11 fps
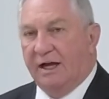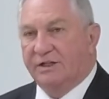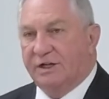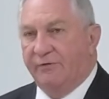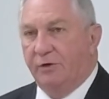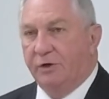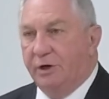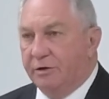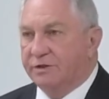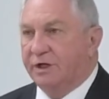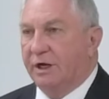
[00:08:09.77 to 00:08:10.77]
several
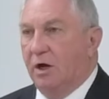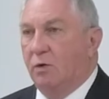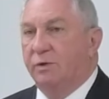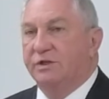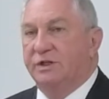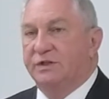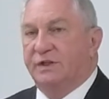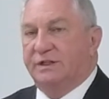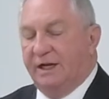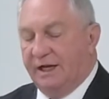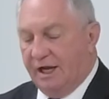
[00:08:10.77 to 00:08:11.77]
years ago when she was a
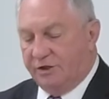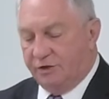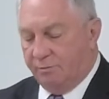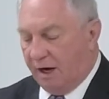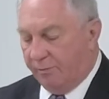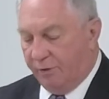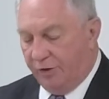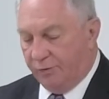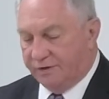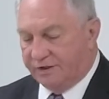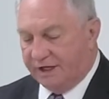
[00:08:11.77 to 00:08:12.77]
teenager. My
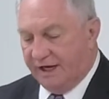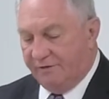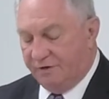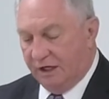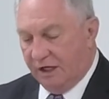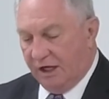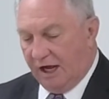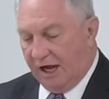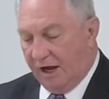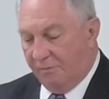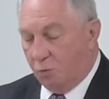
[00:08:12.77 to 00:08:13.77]
brother was saved
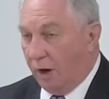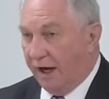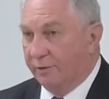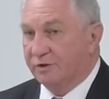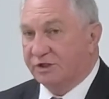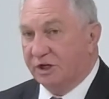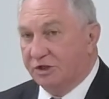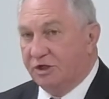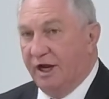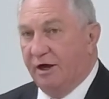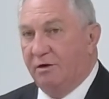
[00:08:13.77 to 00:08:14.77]
while he was in
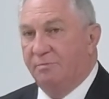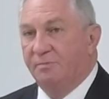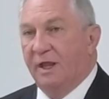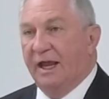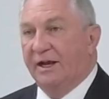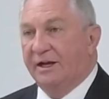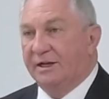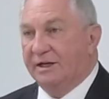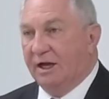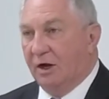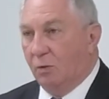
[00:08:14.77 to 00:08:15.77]
jail
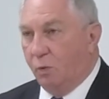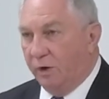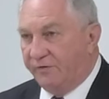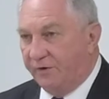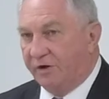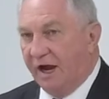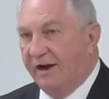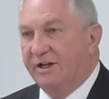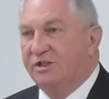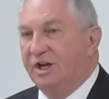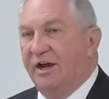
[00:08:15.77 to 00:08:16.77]
in Whitfield
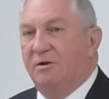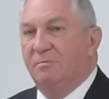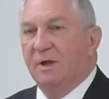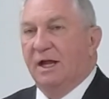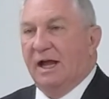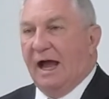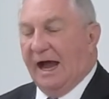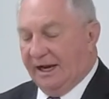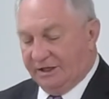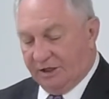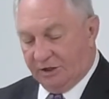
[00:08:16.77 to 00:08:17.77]
County Jail
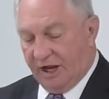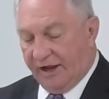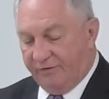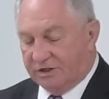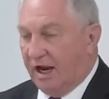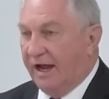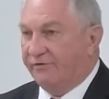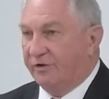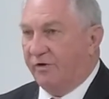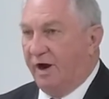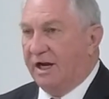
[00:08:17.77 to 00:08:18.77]
and gave his life
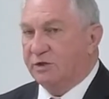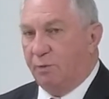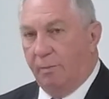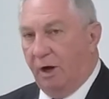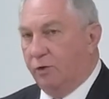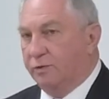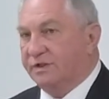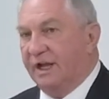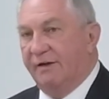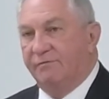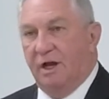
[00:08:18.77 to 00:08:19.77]
to Christ. My mother was
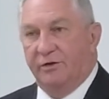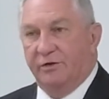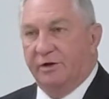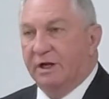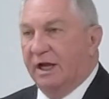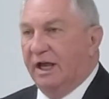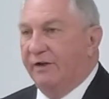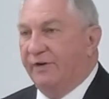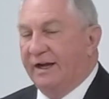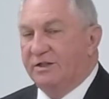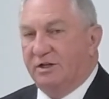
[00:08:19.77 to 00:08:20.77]
saved under
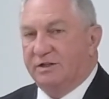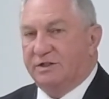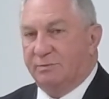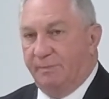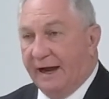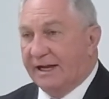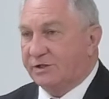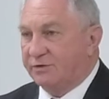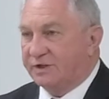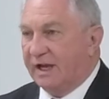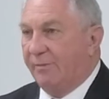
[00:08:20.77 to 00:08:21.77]
evangelist and
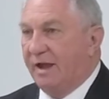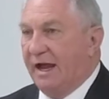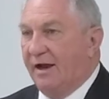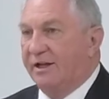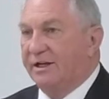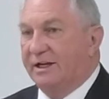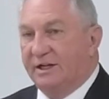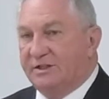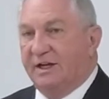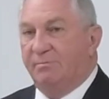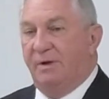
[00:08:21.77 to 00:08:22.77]
pastor Sammy Allen in a
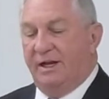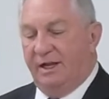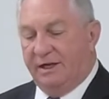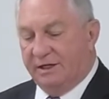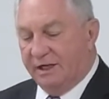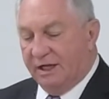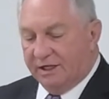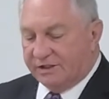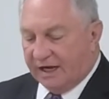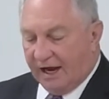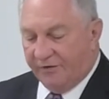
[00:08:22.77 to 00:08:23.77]
tent meeting in
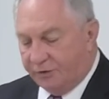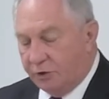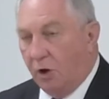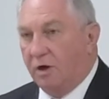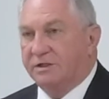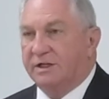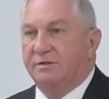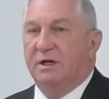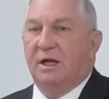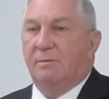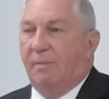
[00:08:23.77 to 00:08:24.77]
South
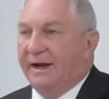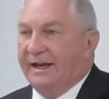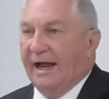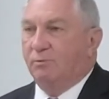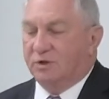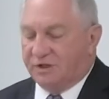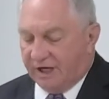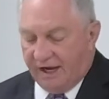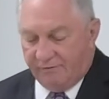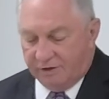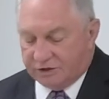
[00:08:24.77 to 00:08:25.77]
Dalton. My dad was
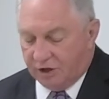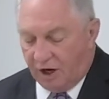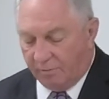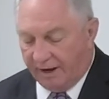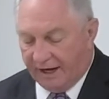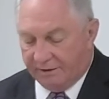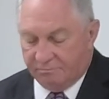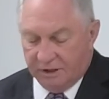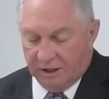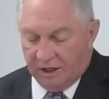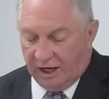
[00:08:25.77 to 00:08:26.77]
saved as a young
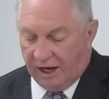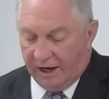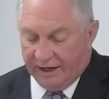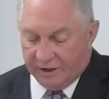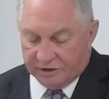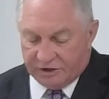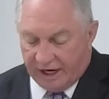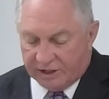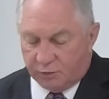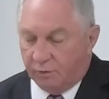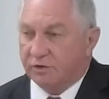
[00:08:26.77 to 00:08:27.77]
man in
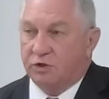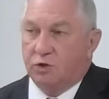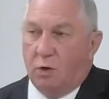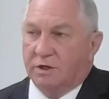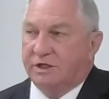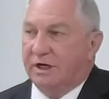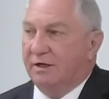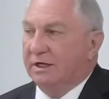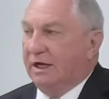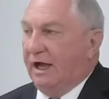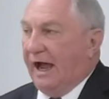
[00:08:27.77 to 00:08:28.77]
Chatsworth,
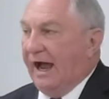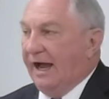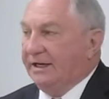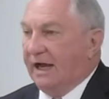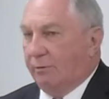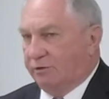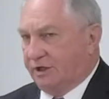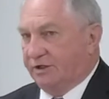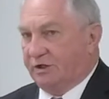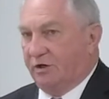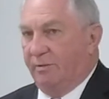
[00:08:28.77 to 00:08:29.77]
Georgia. And I was
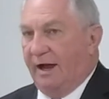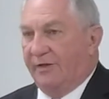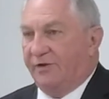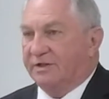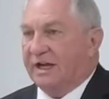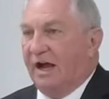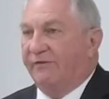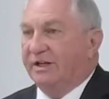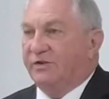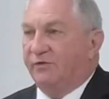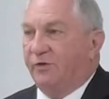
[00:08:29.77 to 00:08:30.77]
concerned about their
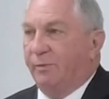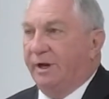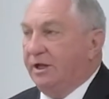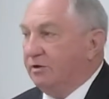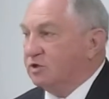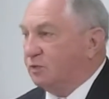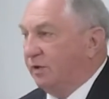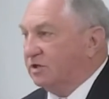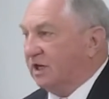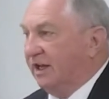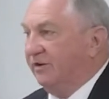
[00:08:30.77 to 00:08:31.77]
salvation for many years, but
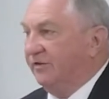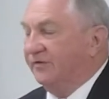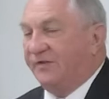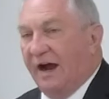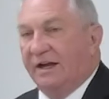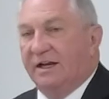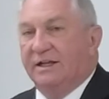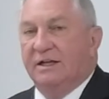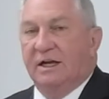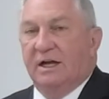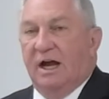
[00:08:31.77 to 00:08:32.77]
this later, and finally,